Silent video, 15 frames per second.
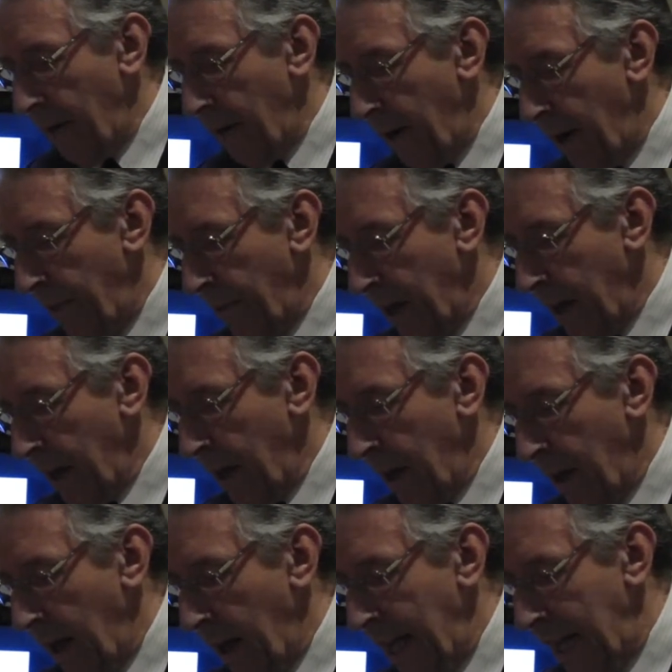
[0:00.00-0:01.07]
um,
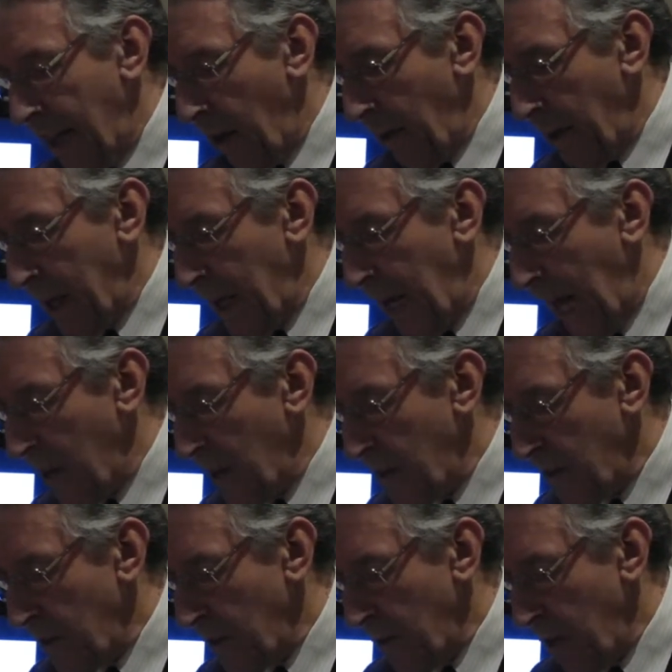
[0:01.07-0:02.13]
an economic
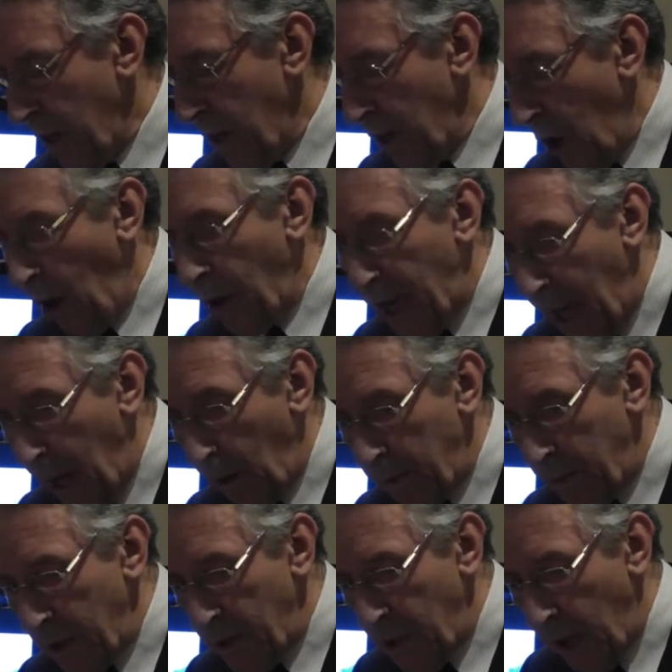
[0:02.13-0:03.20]
analysis has not helped
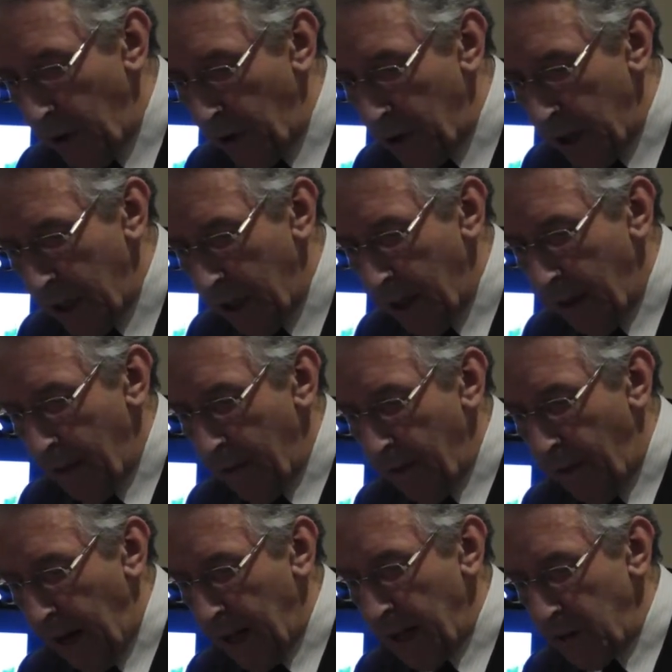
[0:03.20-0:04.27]
this country
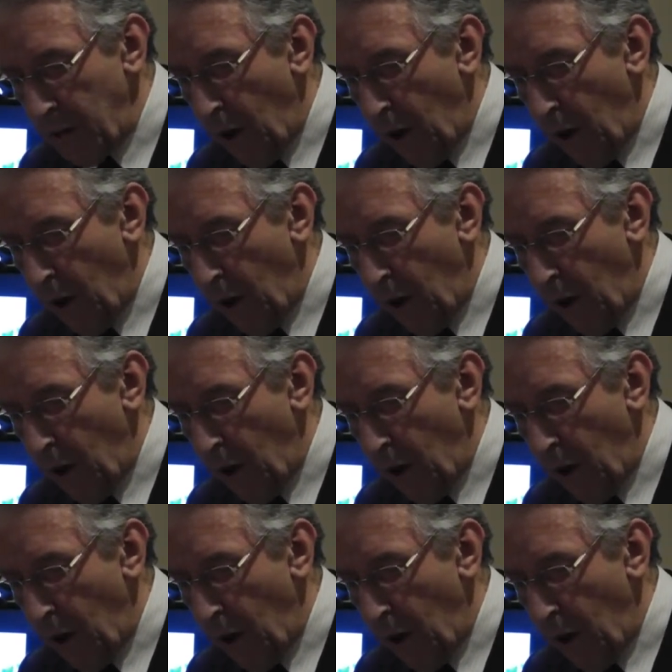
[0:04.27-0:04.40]
find its